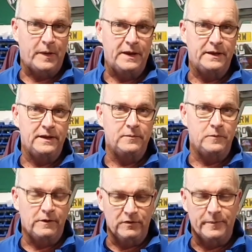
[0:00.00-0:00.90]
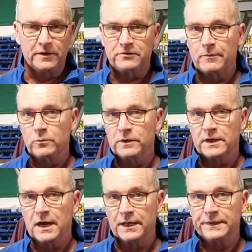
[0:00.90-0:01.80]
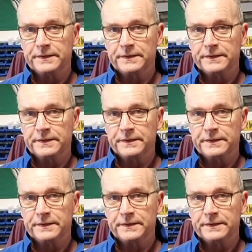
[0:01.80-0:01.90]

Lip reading: painting it. We were having a bit of trouble with the gun.